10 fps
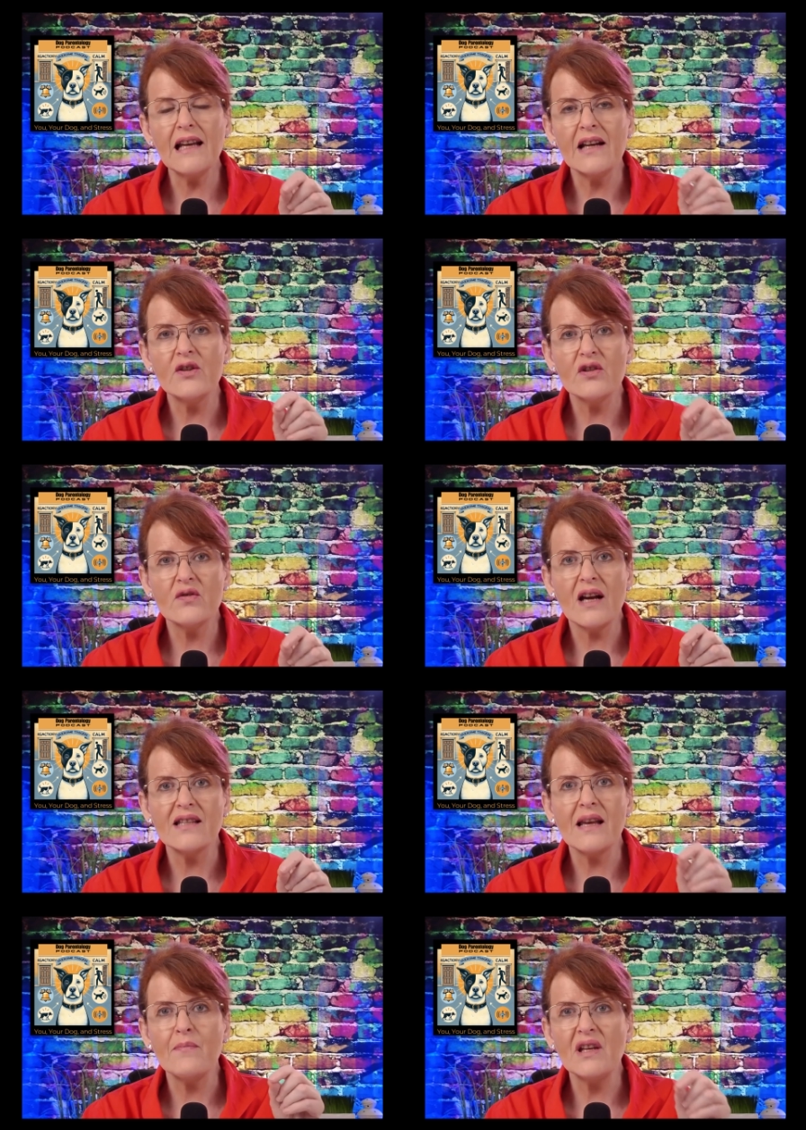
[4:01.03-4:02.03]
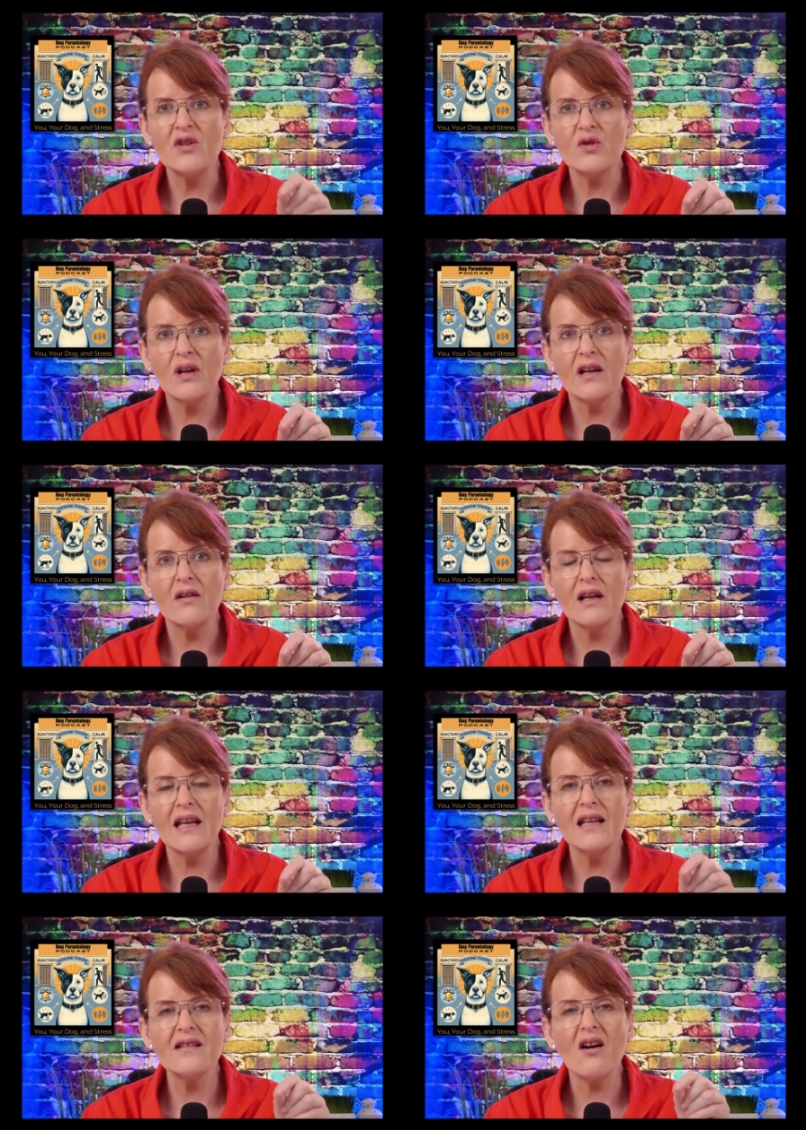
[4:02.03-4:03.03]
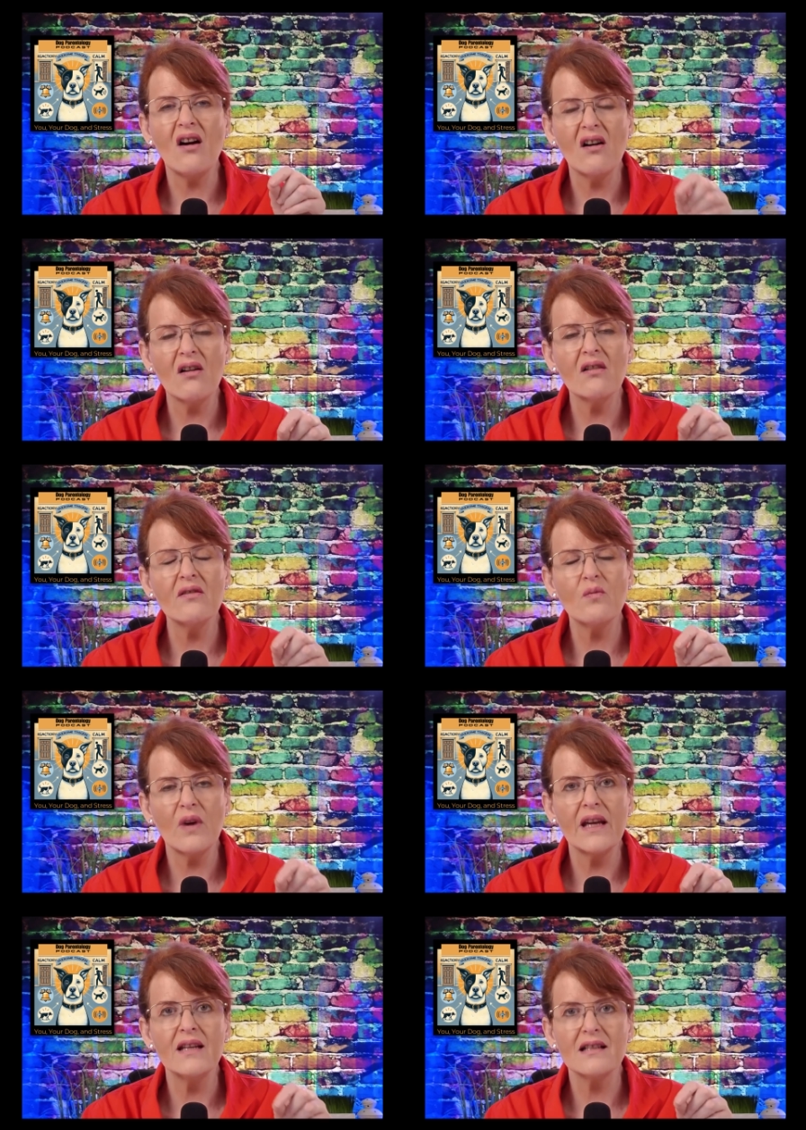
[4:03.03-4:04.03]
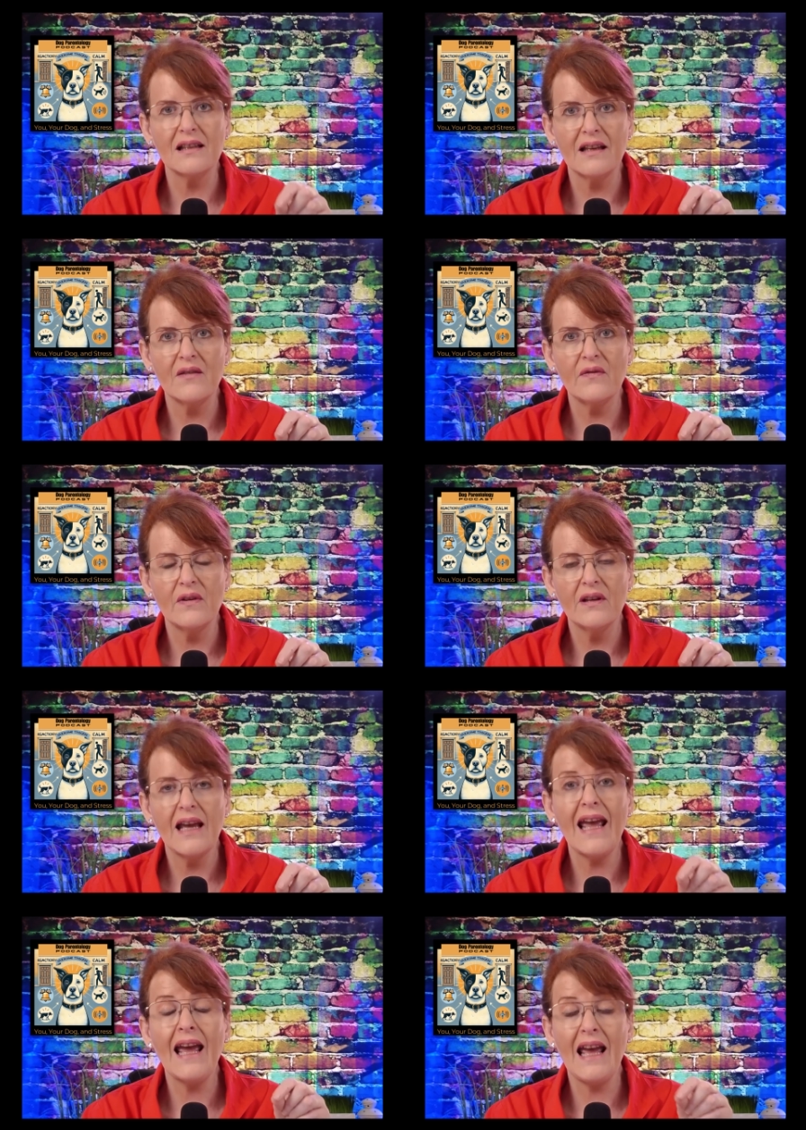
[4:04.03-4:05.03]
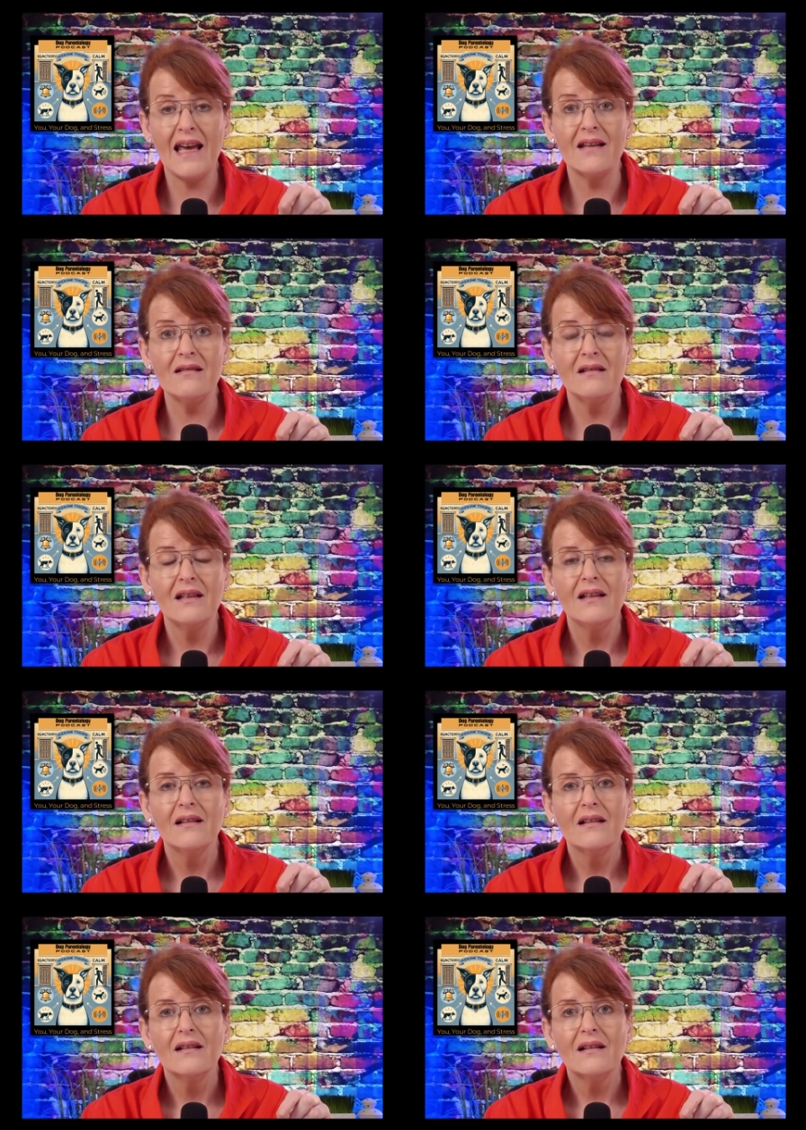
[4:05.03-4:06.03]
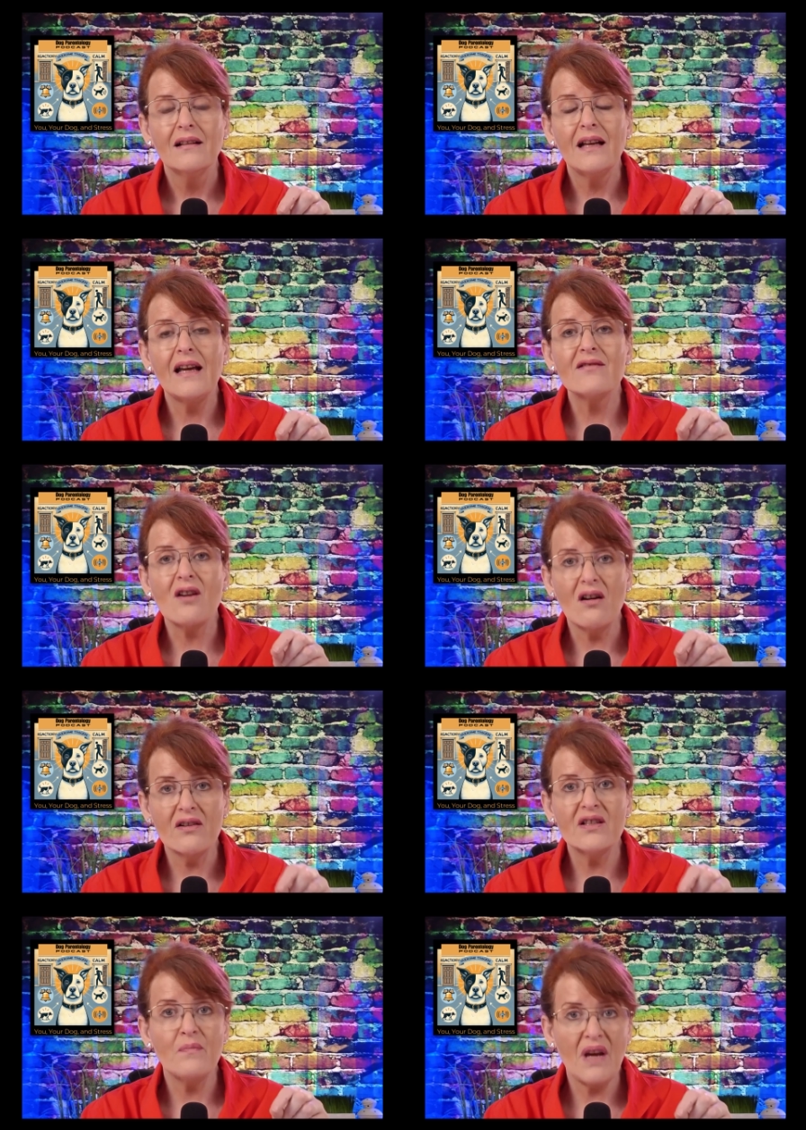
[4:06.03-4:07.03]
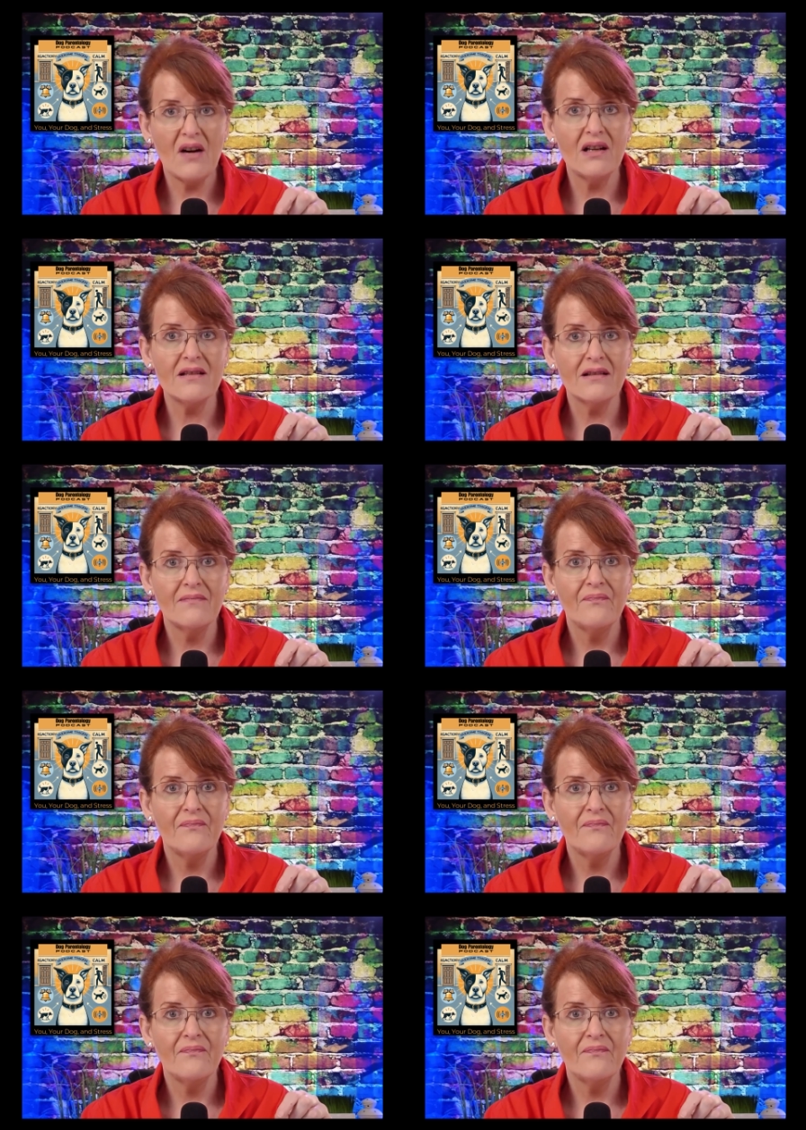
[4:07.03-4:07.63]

under stress and being triggered, it is a hard way to live, and it's hard to parent.